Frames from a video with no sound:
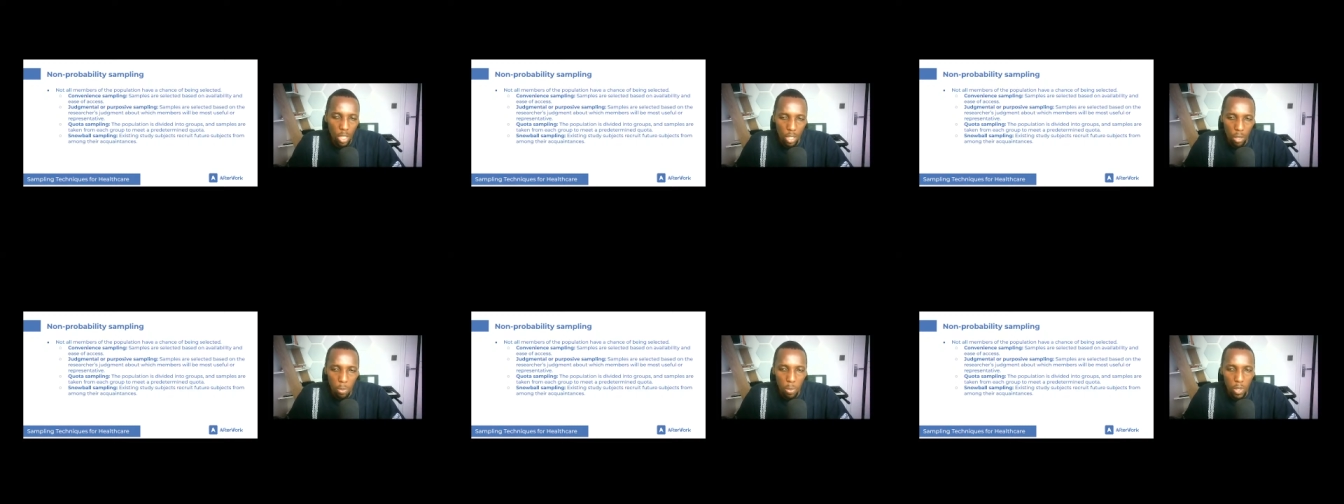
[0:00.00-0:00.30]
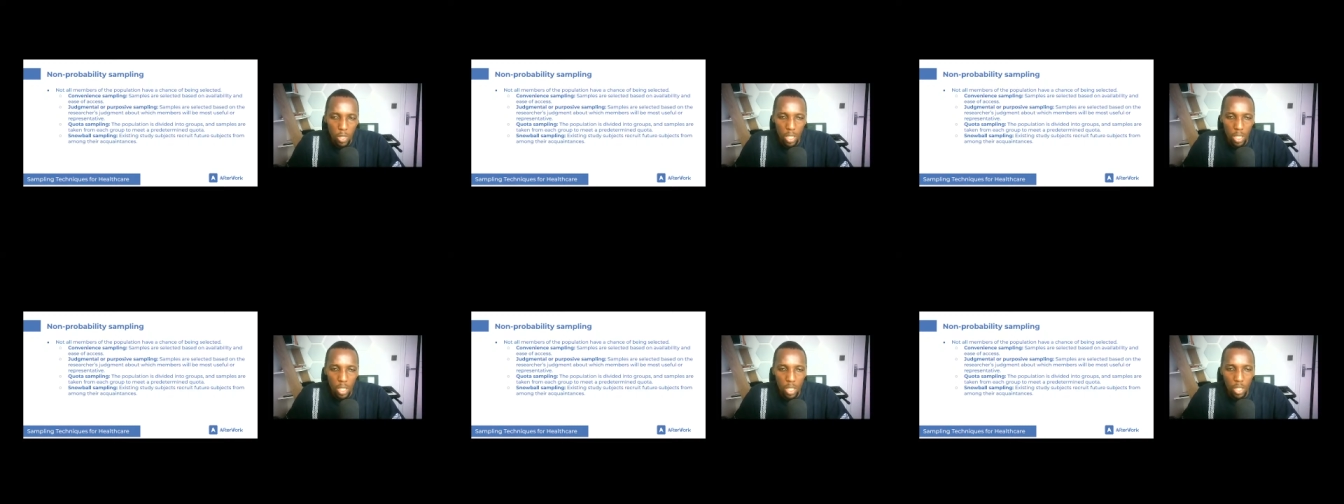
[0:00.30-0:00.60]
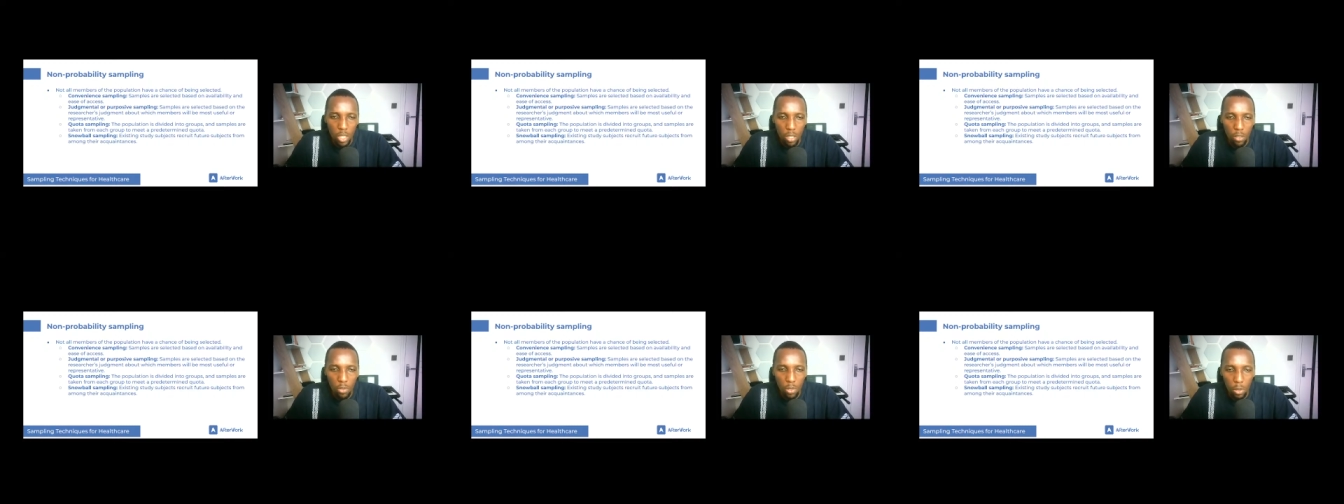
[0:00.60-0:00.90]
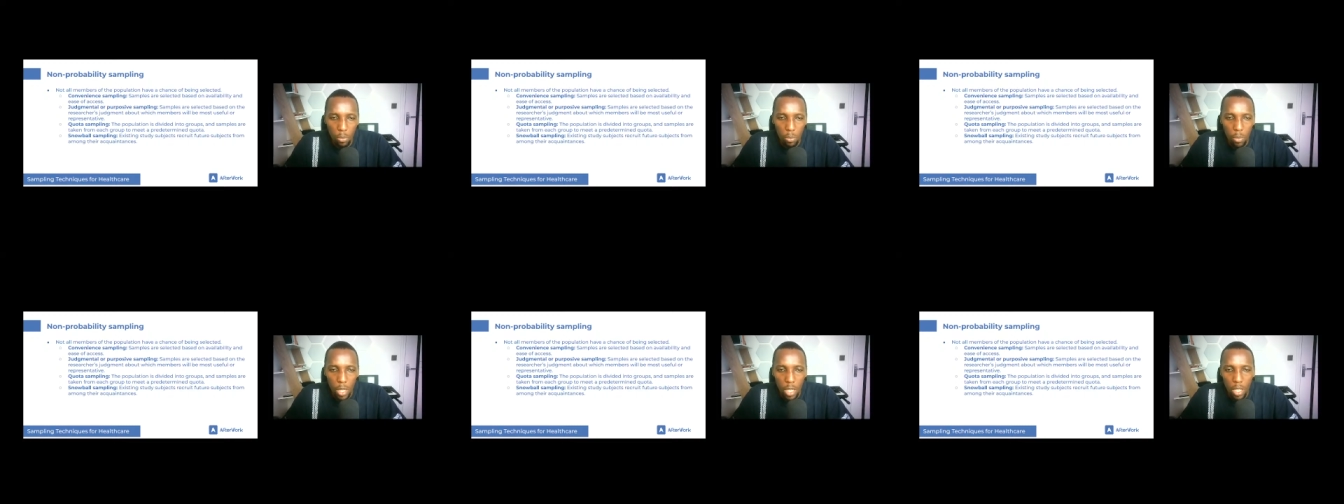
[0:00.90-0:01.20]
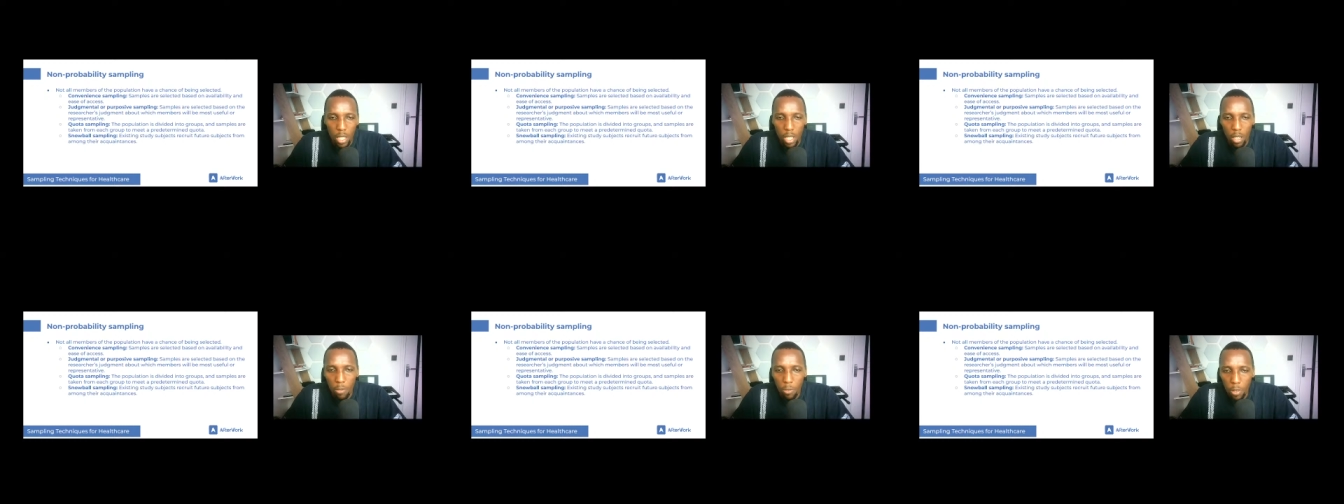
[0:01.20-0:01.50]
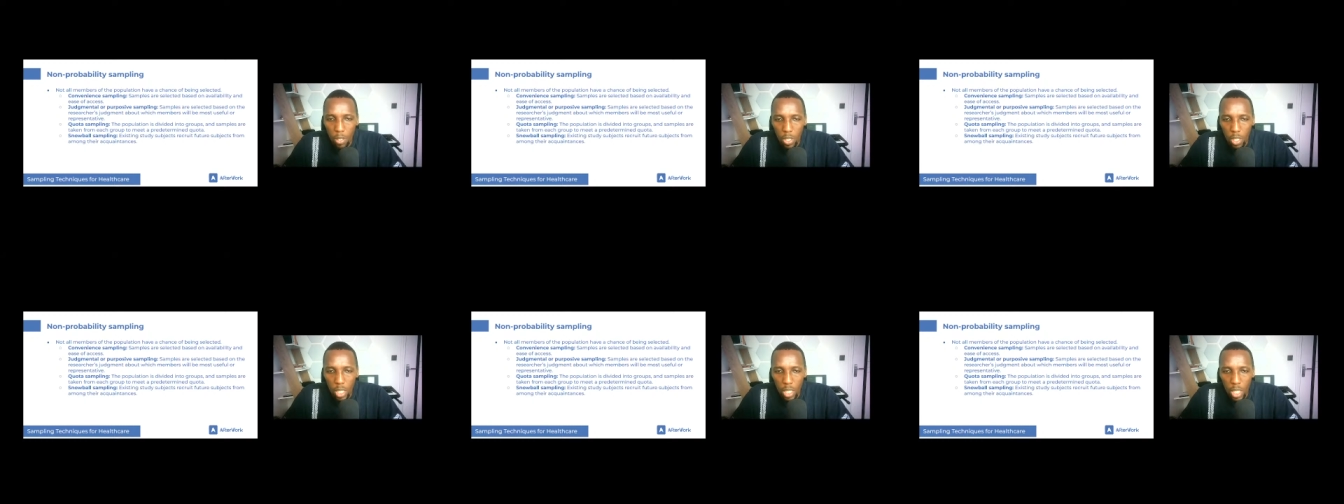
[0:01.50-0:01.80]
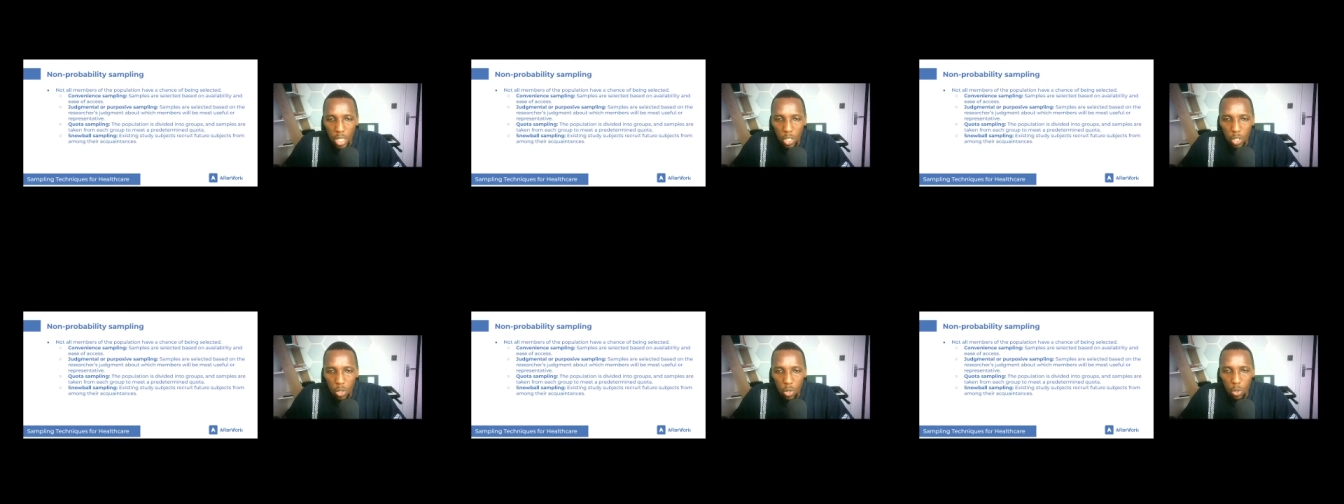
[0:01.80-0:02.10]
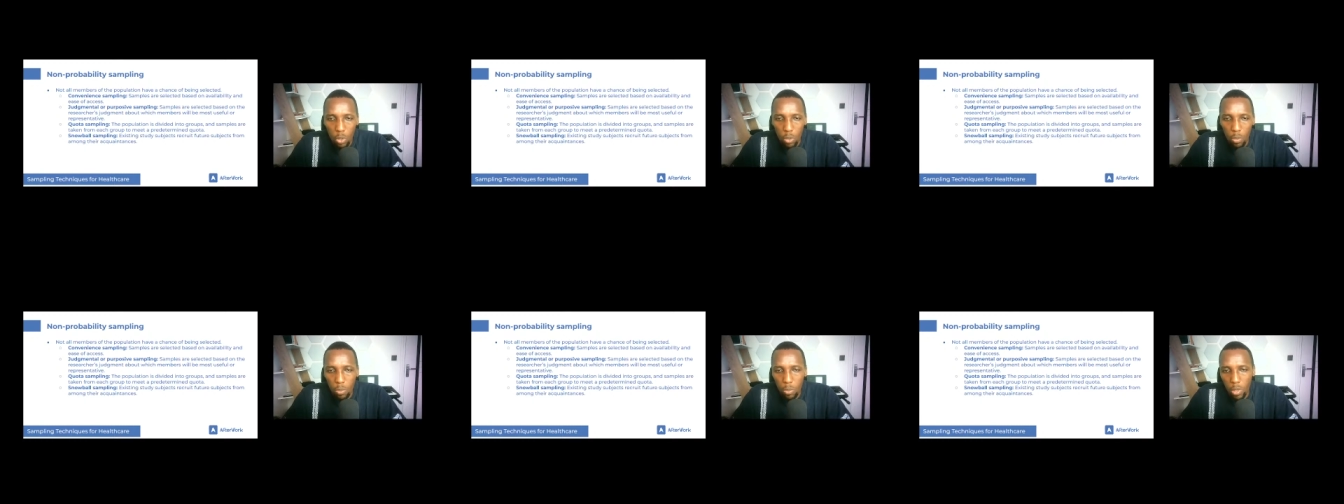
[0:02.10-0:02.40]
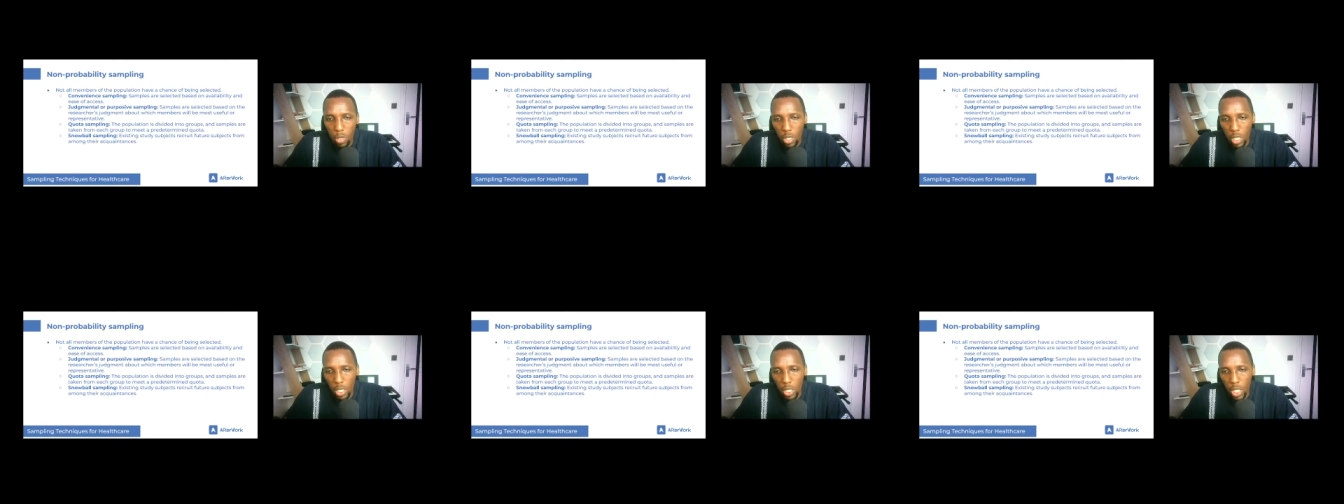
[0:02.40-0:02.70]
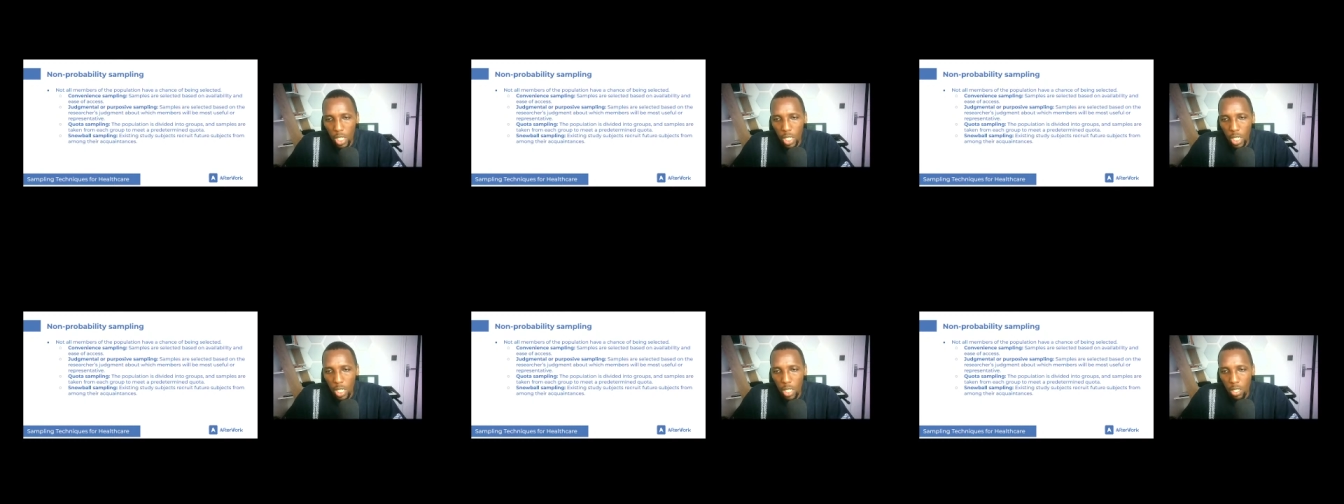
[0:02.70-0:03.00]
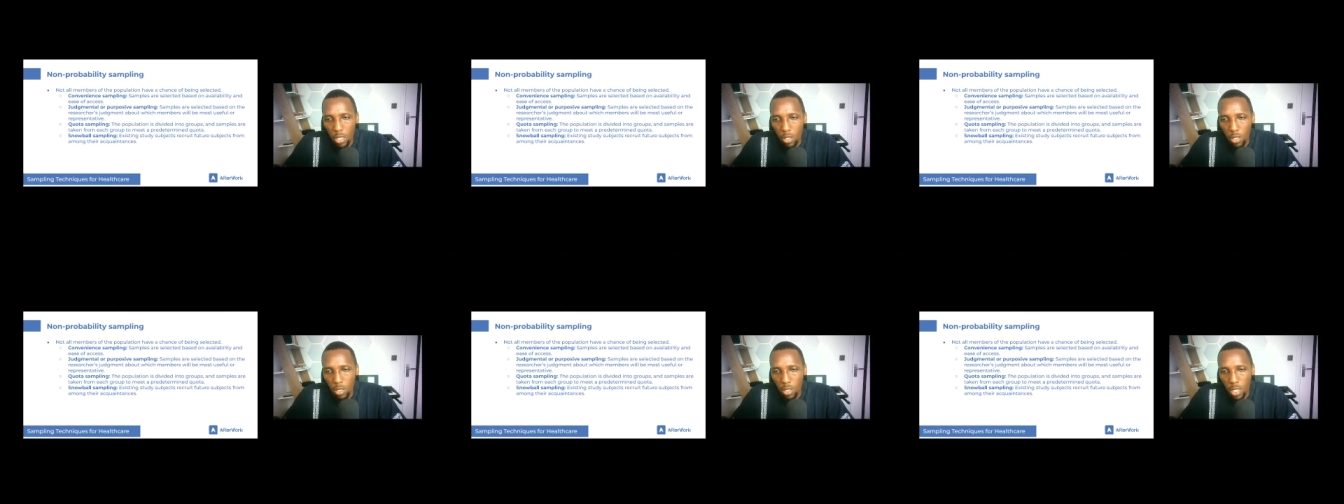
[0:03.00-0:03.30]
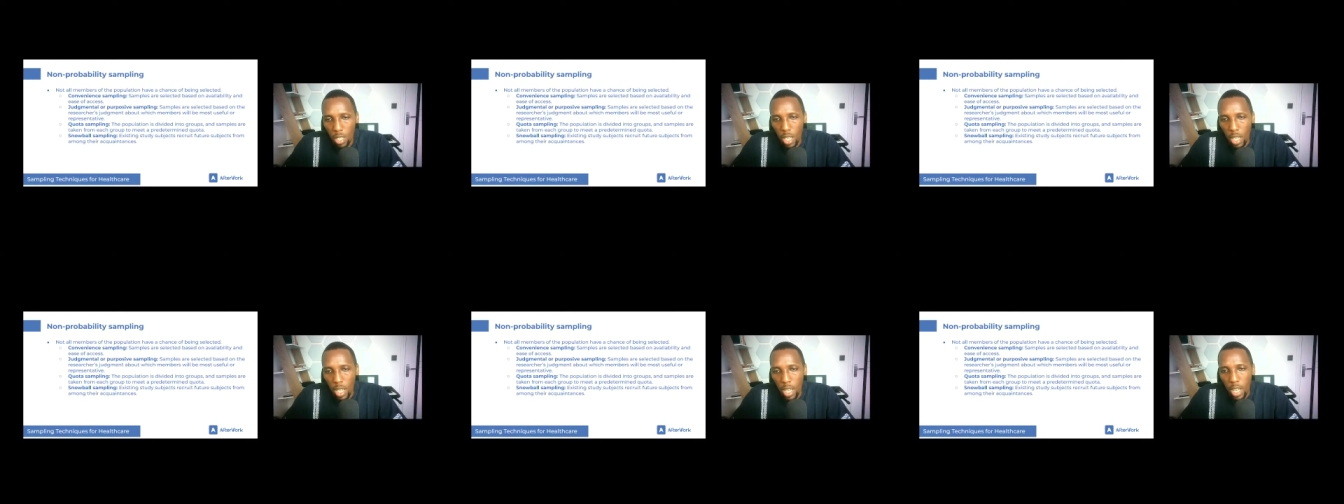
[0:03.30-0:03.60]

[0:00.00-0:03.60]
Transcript: representation from different age groups, genders,